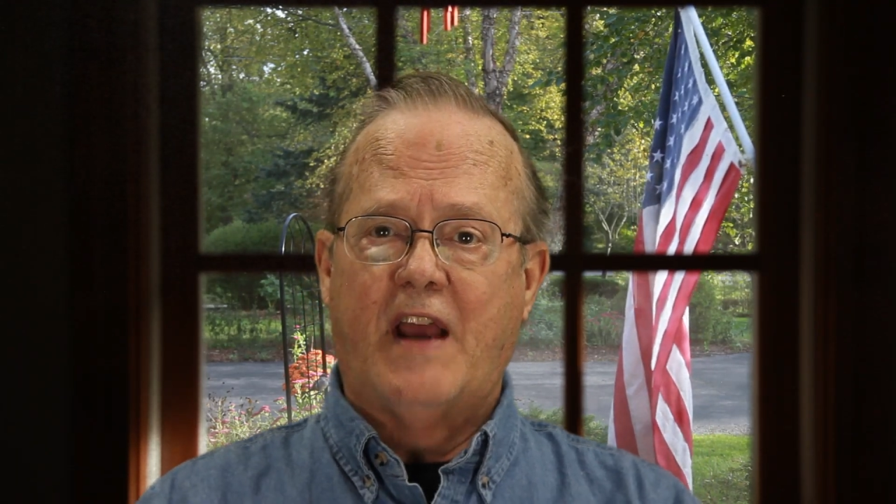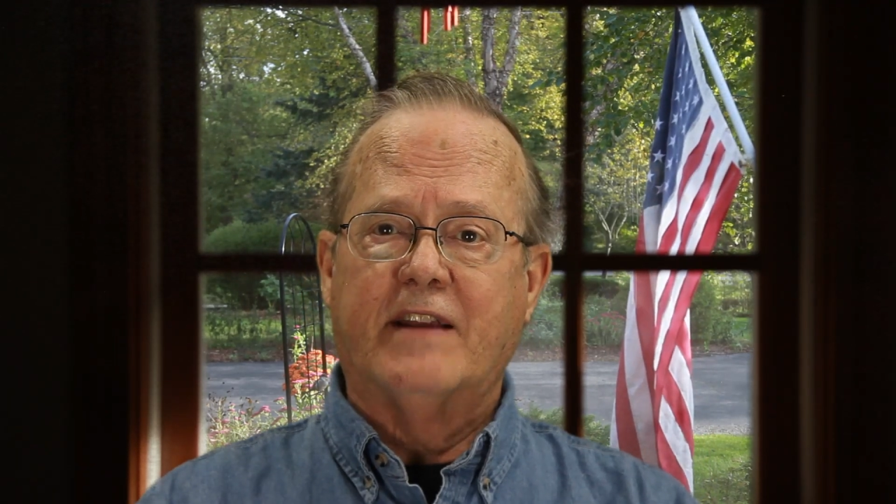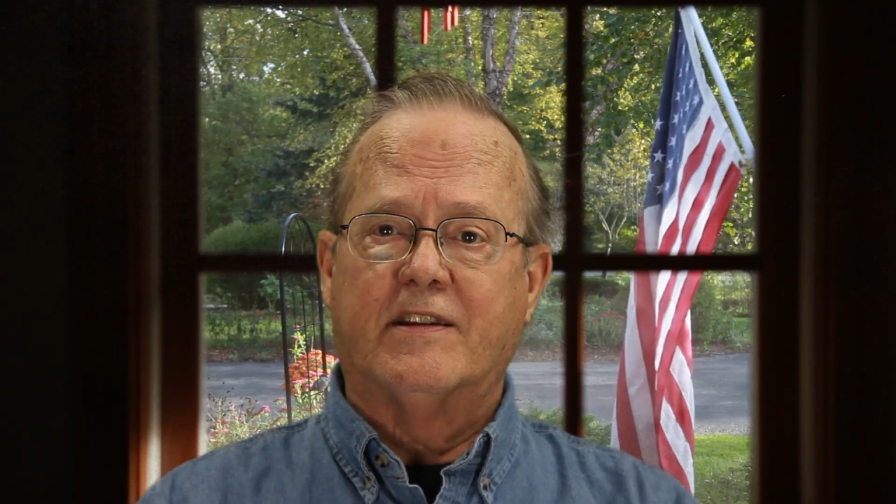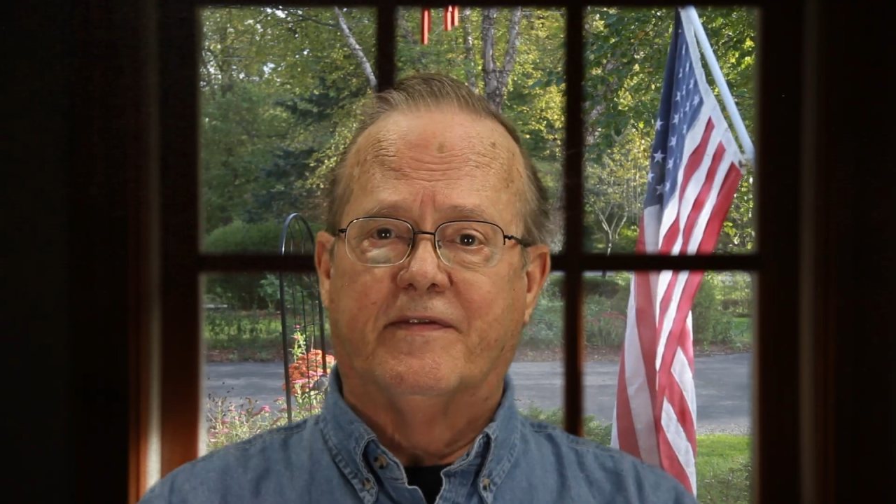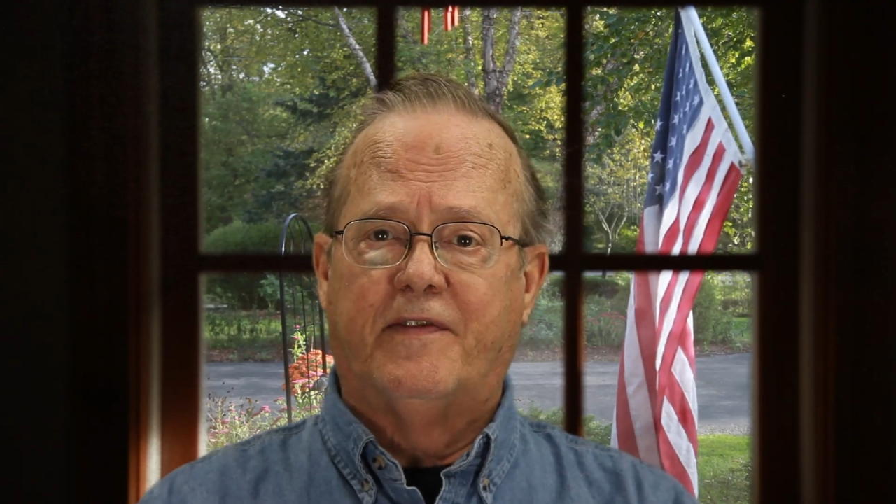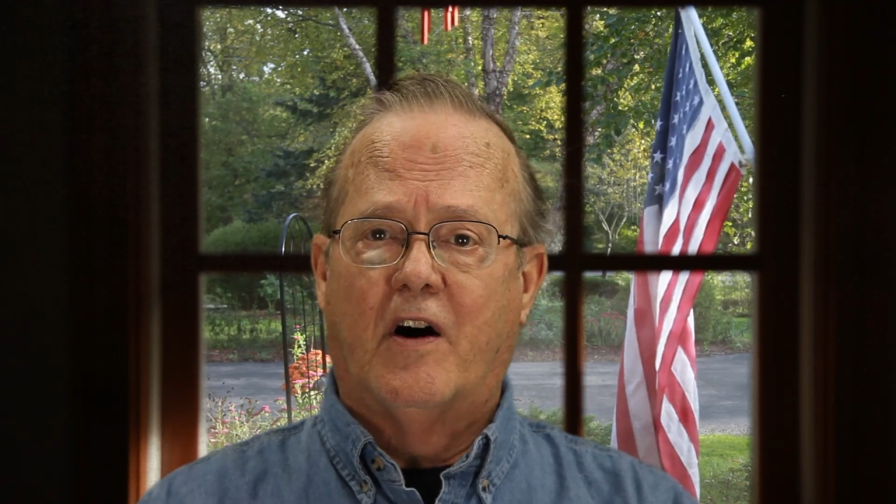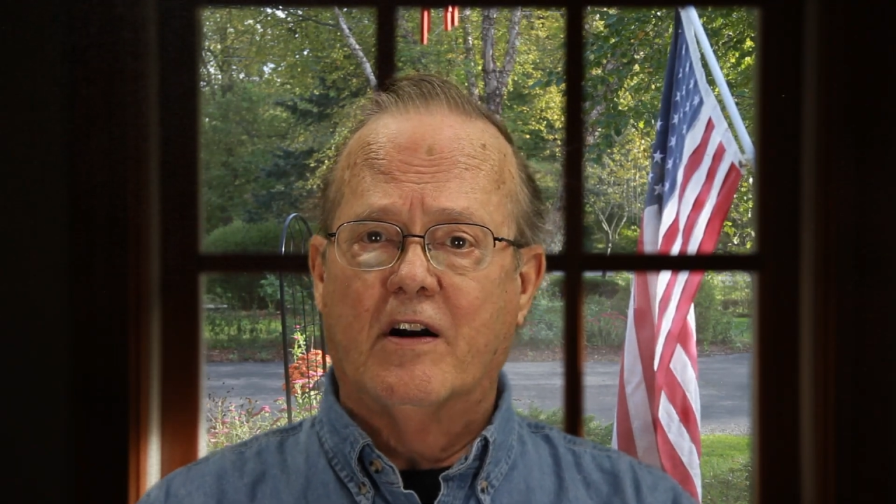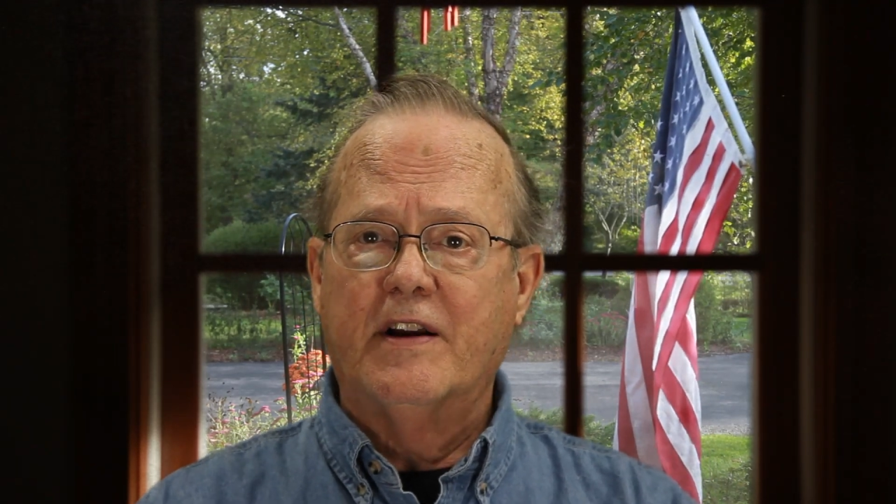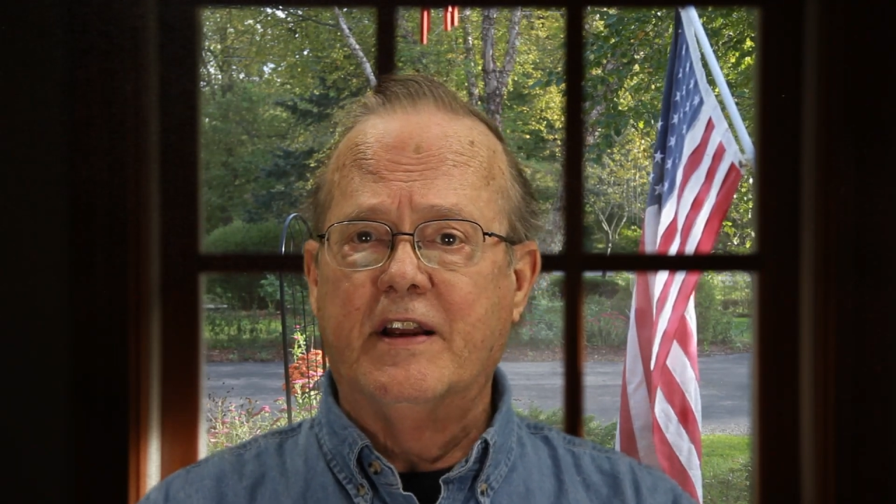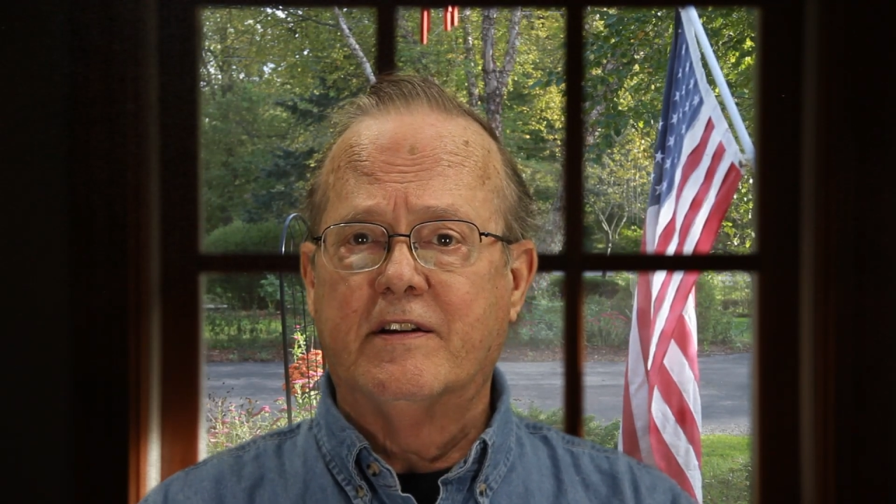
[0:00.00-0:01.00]
at the
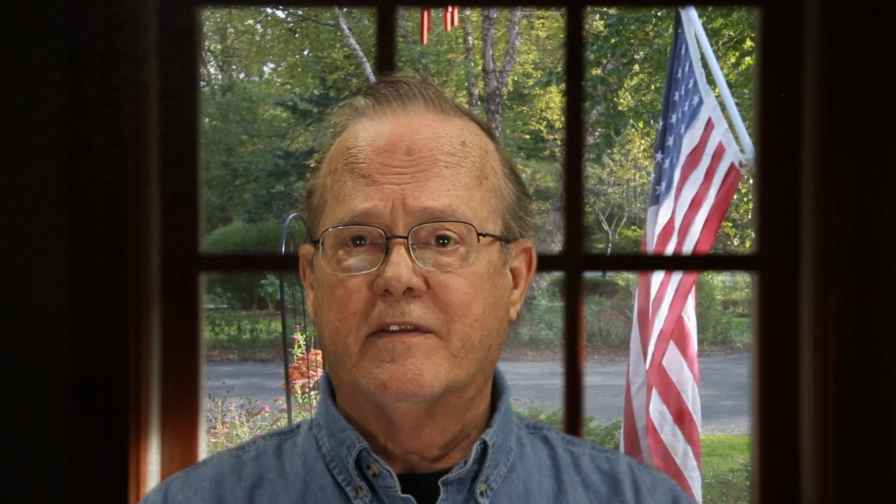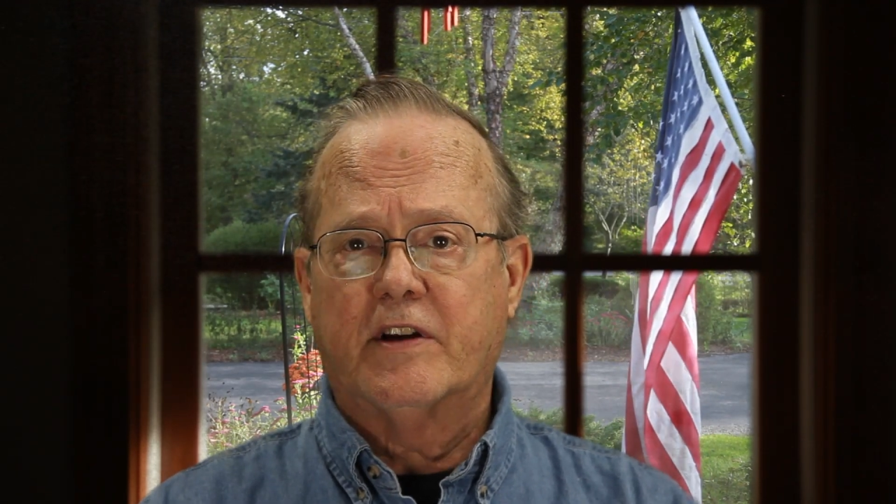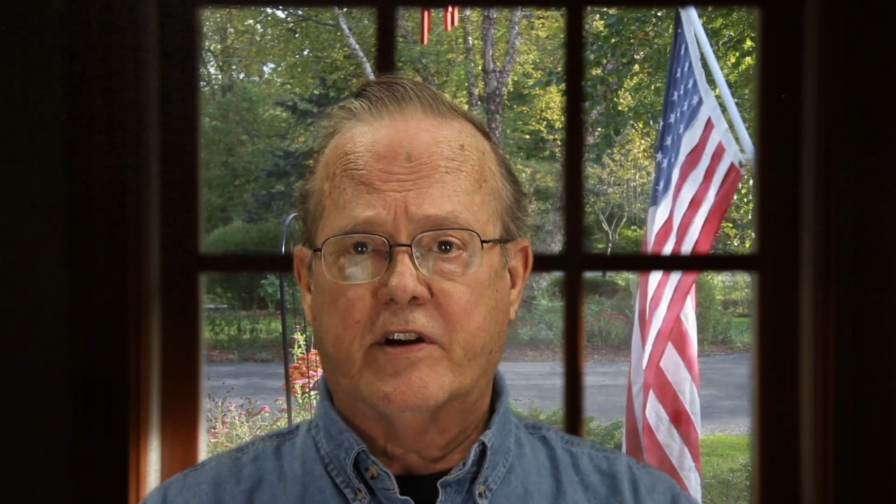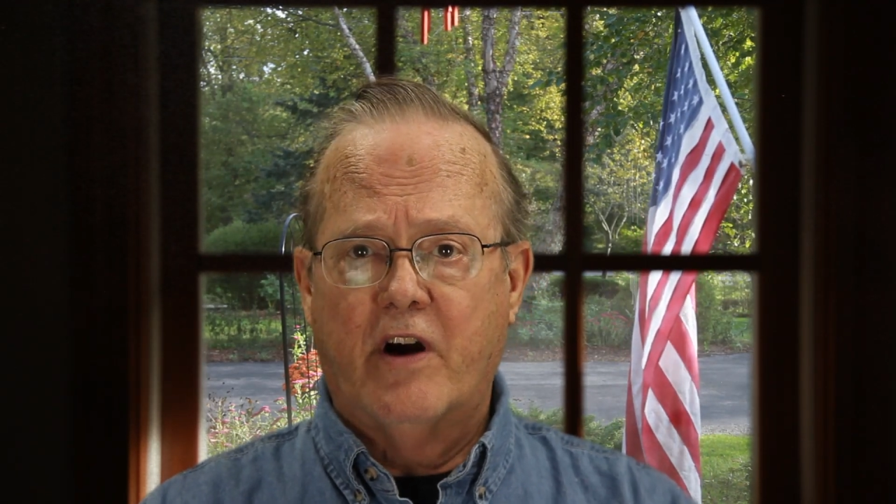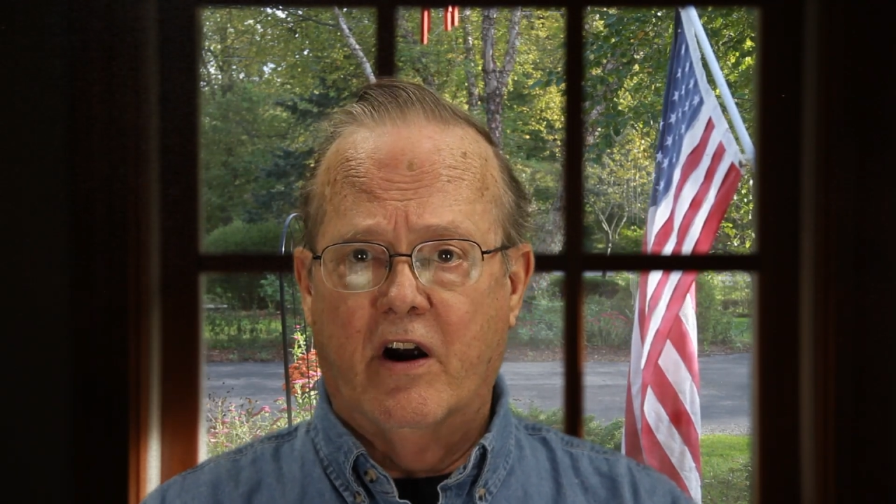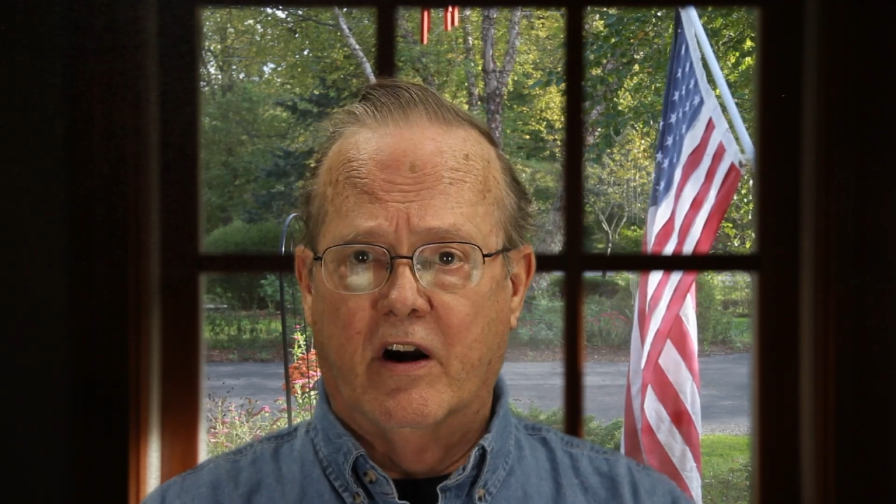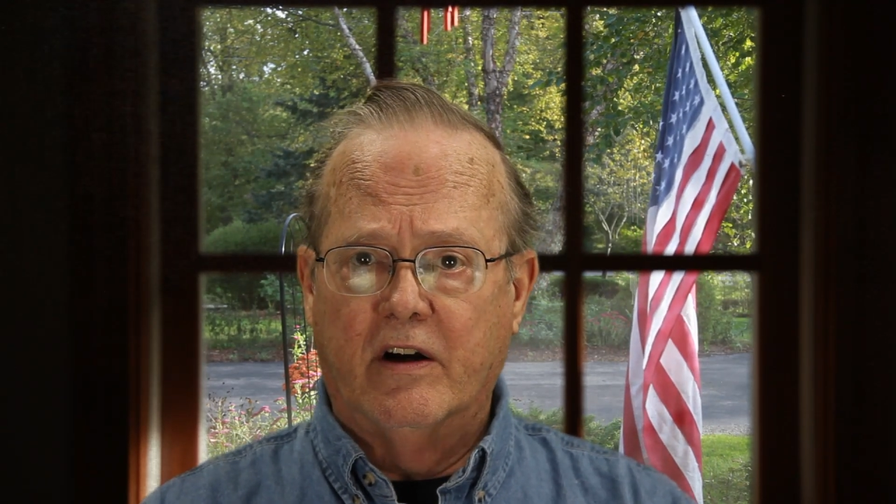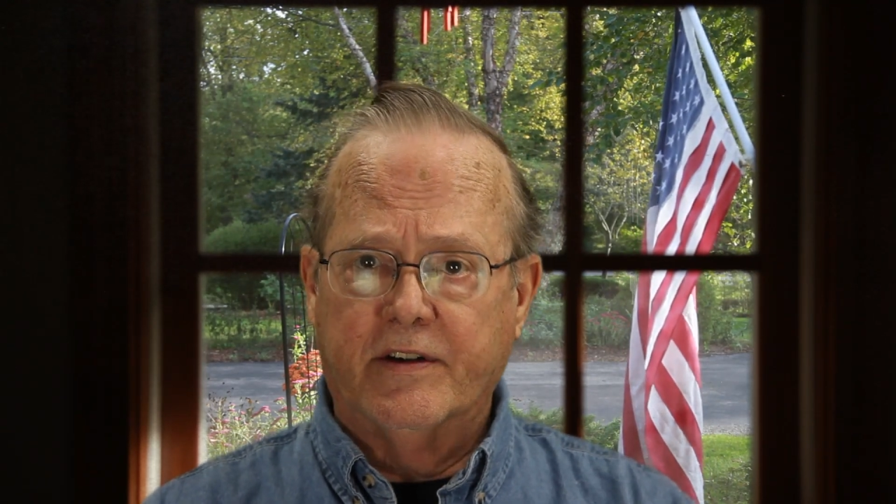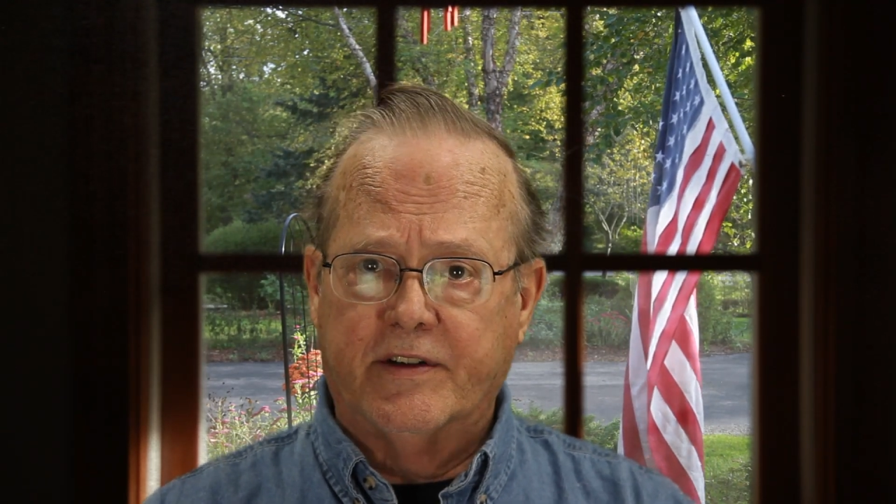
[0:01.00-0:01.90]
far end of the car